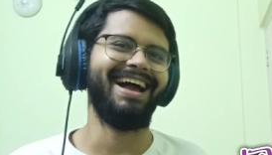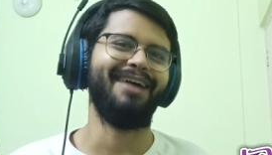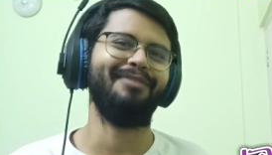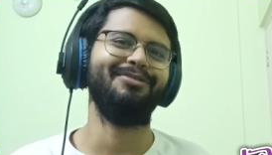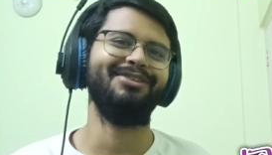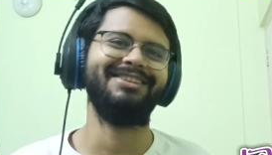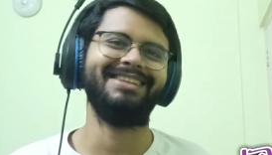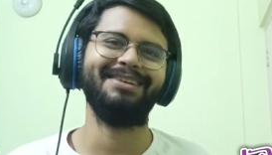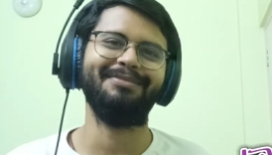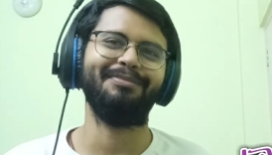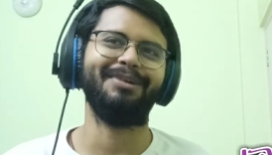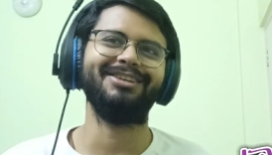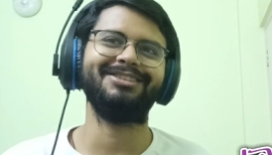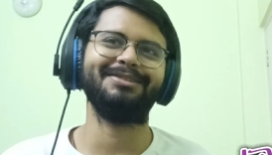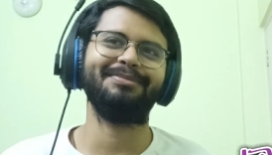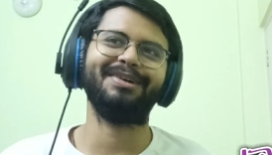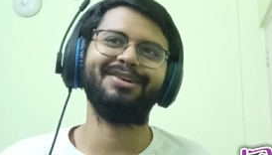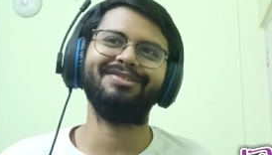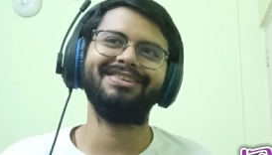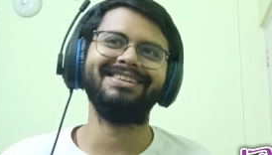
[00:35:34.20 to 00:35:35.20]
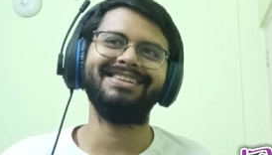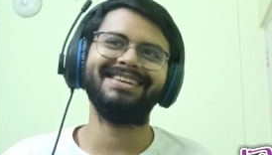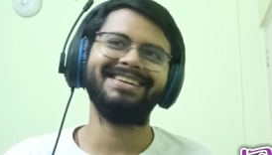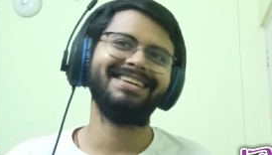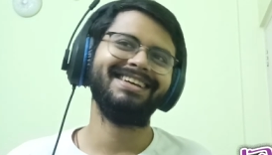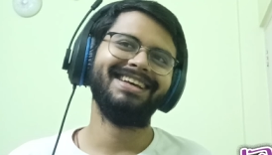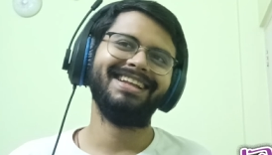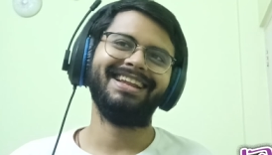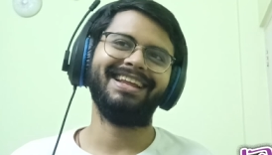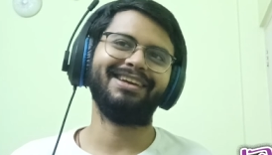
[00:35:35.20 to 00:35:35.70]
I wouldn't think much about it.
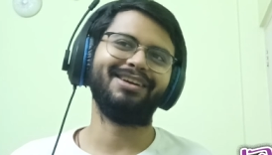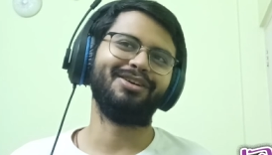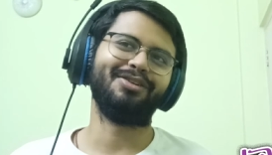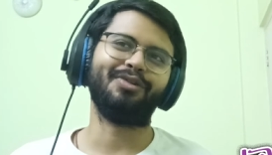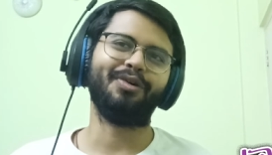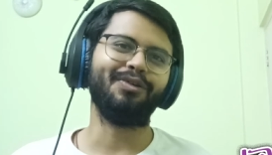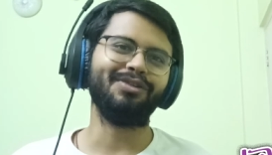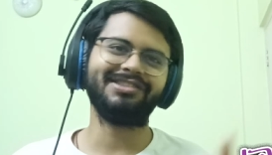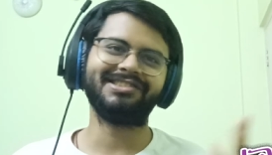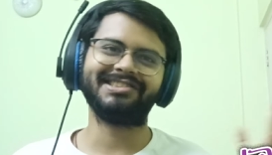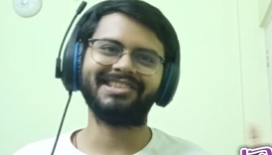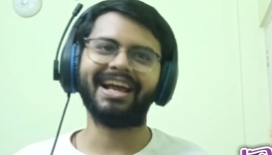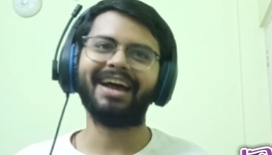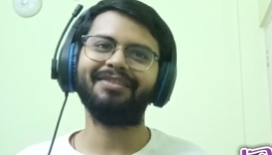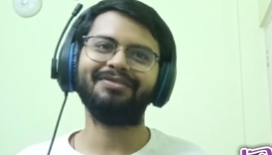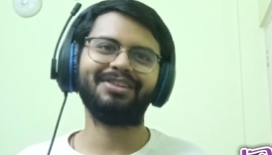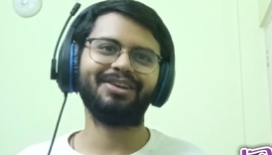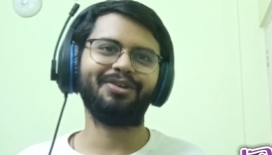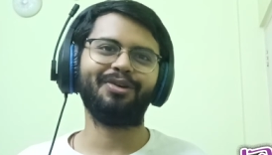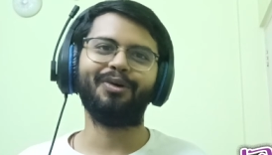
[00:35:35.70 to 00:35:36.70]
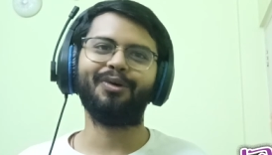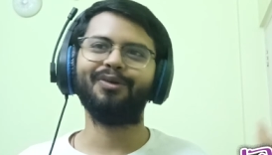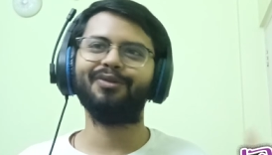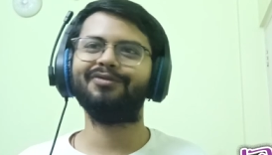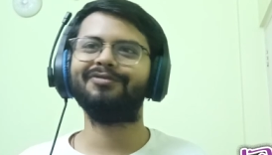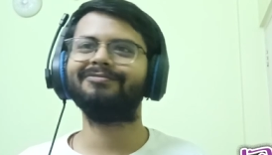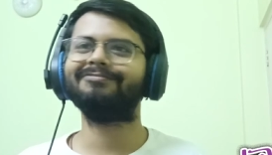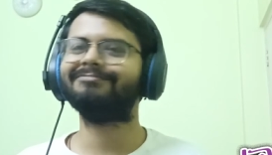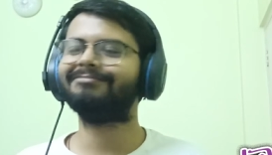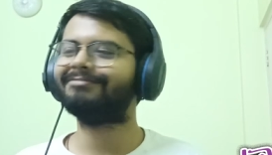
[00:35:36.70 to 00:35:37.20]
Like ghosts have their
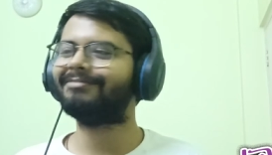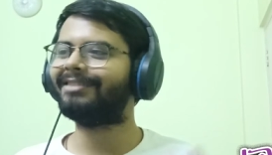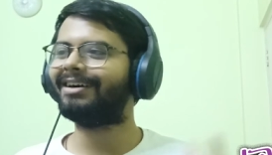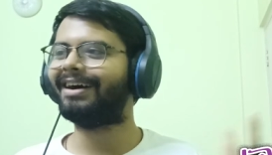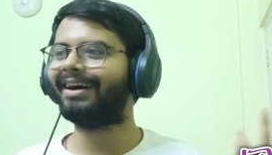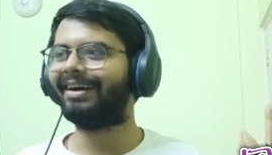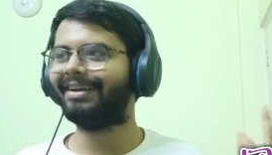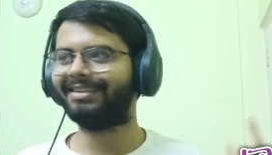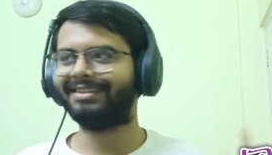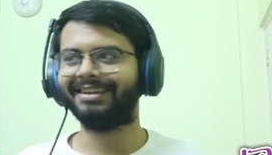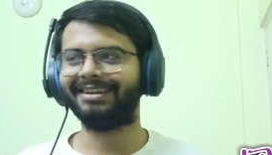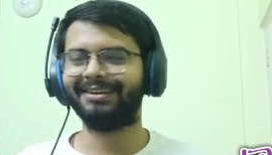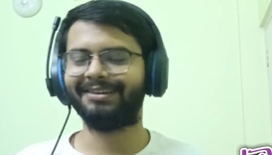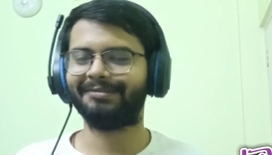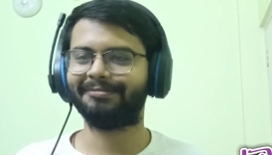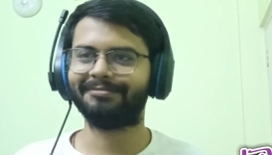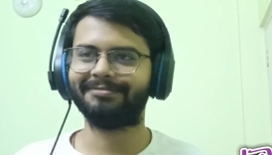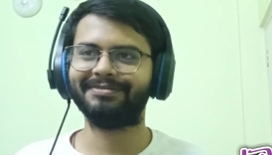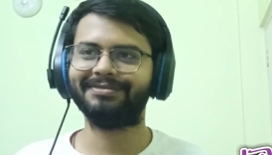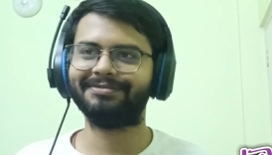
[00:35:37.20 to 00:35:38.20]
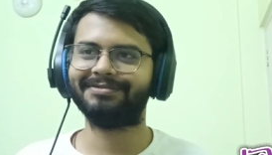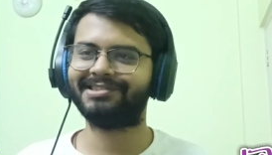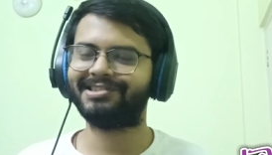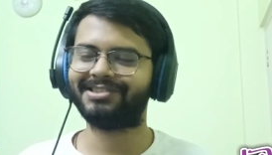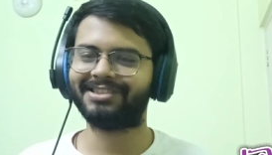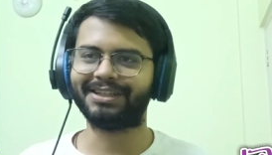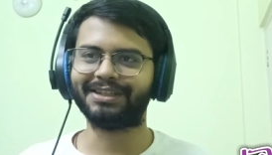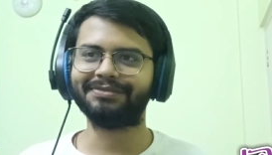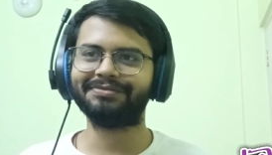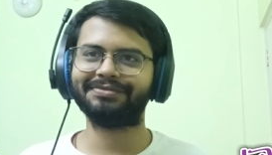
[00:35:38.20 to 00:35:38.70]
own, I think,
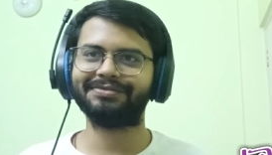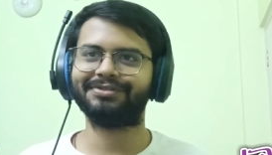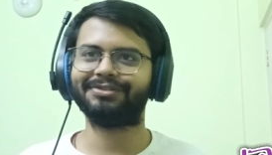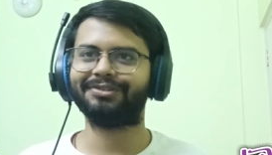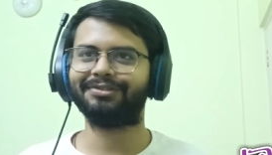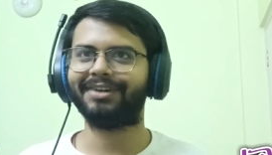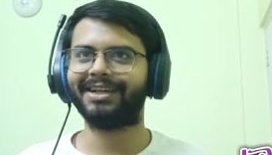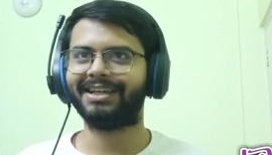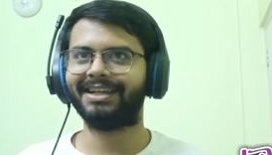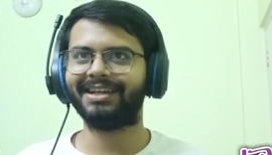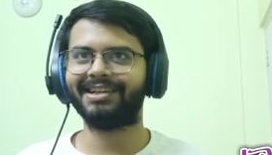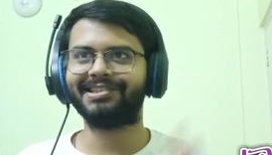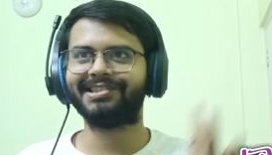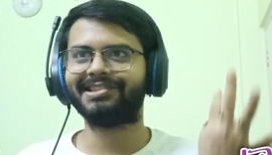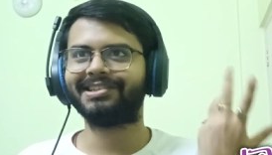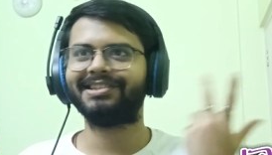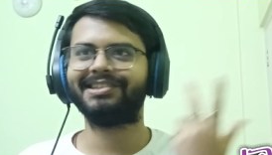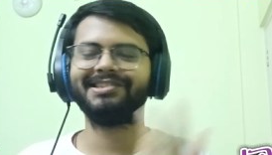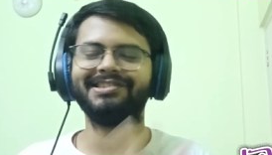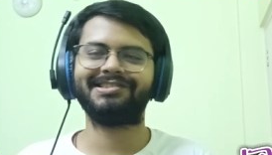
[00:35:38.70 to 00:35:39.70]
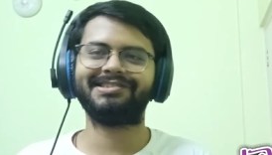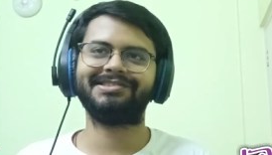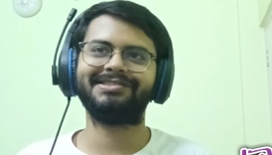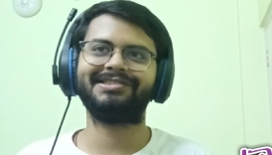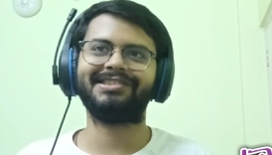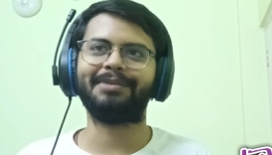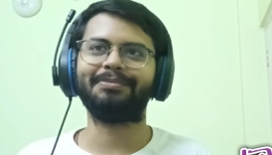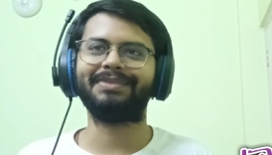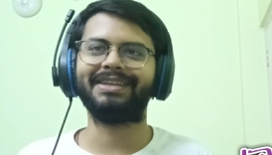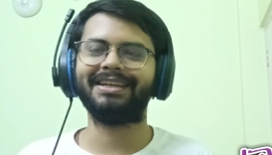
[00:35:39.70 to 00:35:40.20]
stuff. So I guess
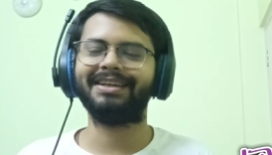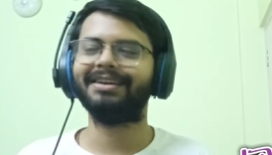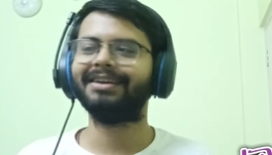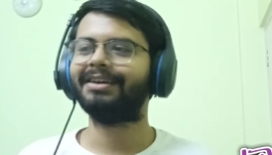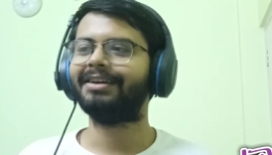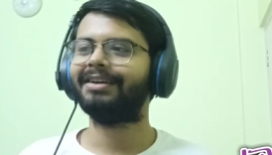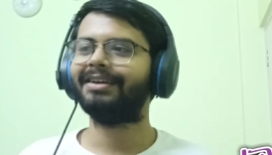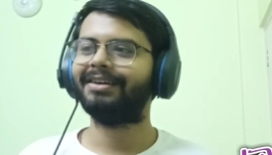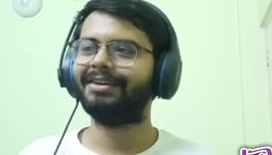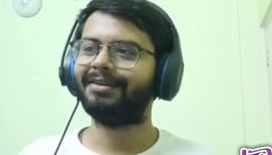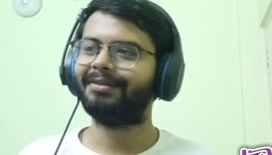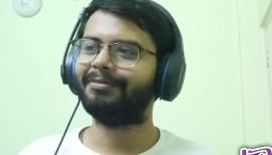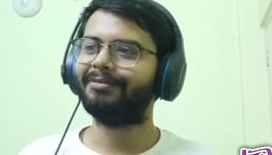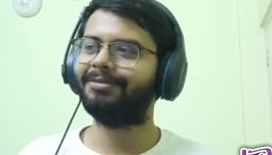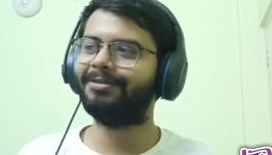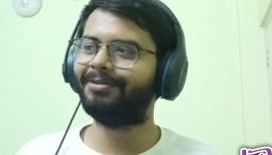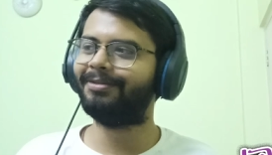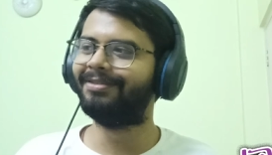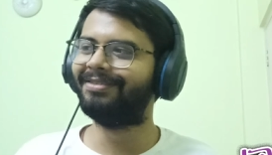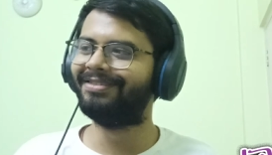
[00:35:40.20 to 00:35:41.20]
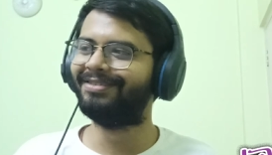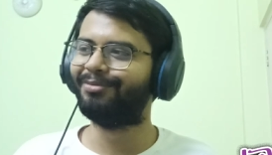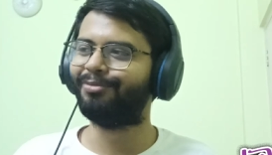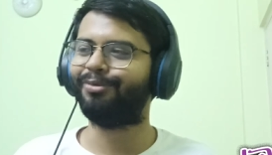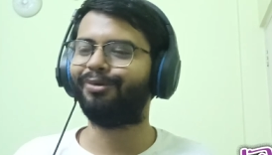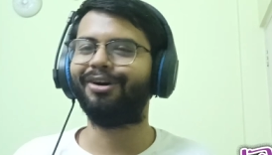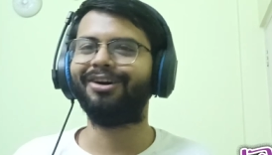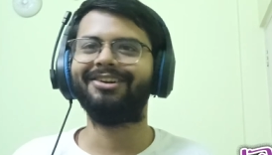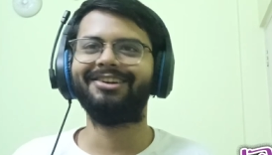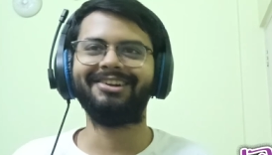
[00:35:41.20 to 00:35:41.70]
something
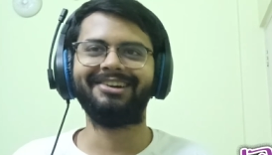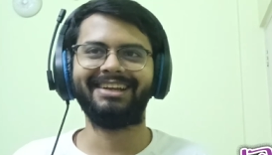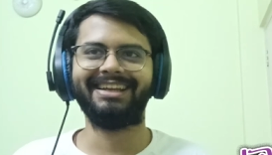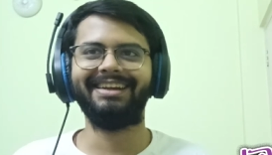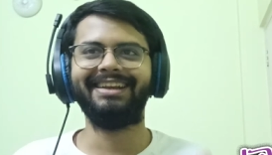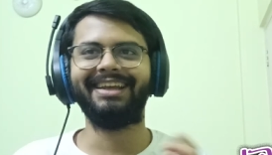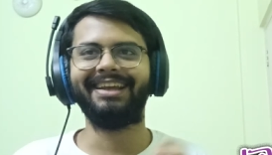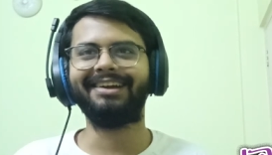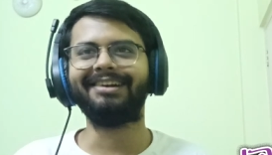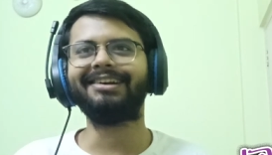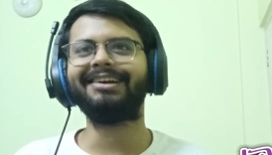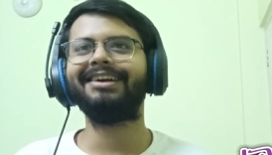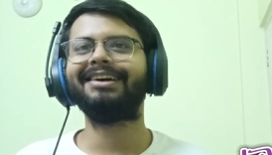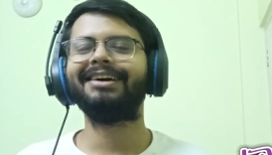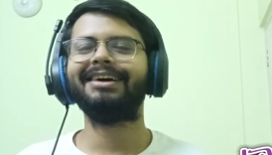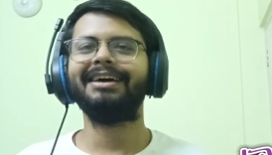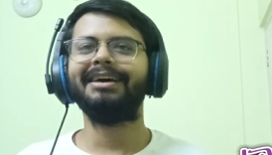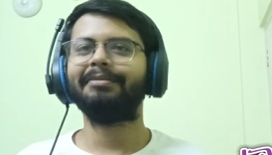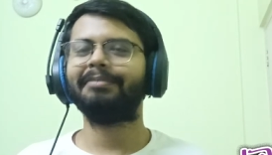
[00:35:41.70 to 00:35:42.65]
wandered in here.